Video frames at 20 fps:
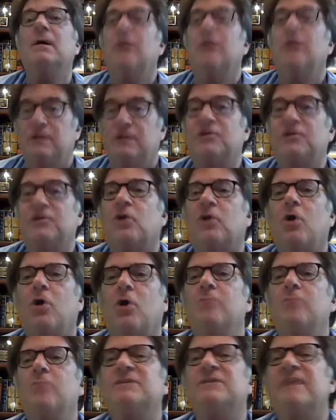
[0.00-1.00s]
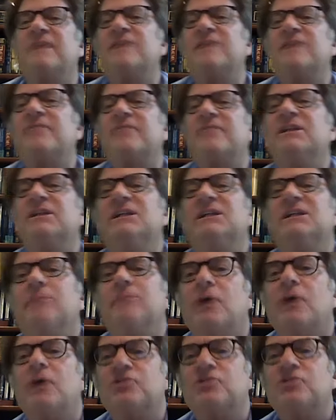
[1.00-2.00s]
Sarcomas have to have clean
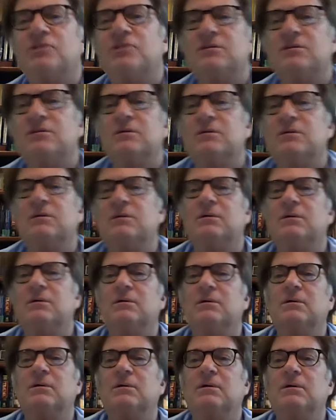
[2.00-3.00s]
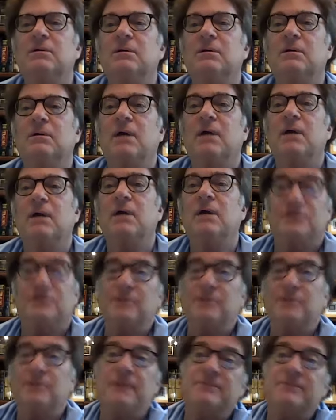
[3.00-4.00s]
margins. And
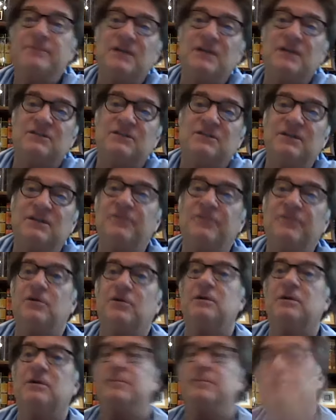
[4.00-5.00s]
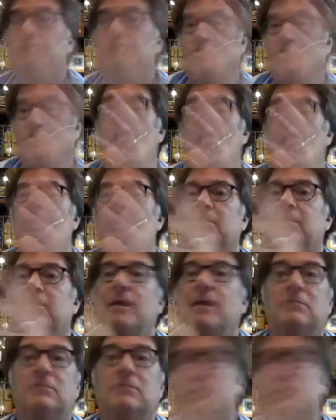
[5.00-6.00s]
sometimes that's difficult. I mean, you're talking
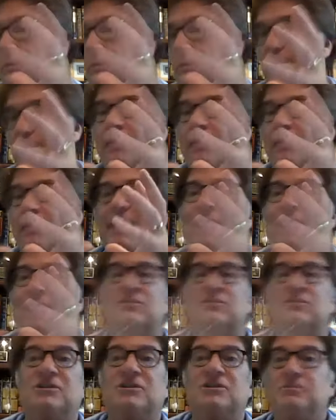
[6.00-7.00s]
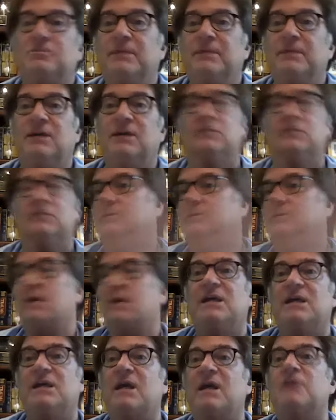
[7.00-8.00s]
about, it could be a mass this big and you're
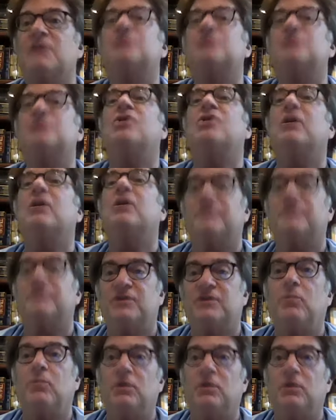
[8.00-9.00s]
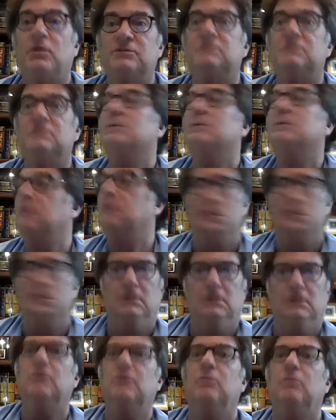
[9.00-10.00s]
taking out a chunk of someone's
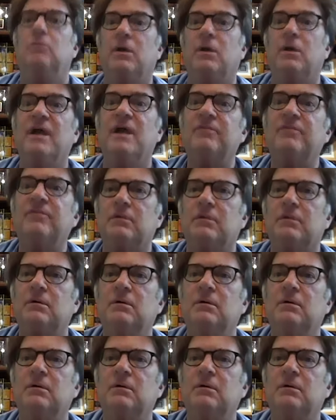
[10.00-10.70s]
whatever.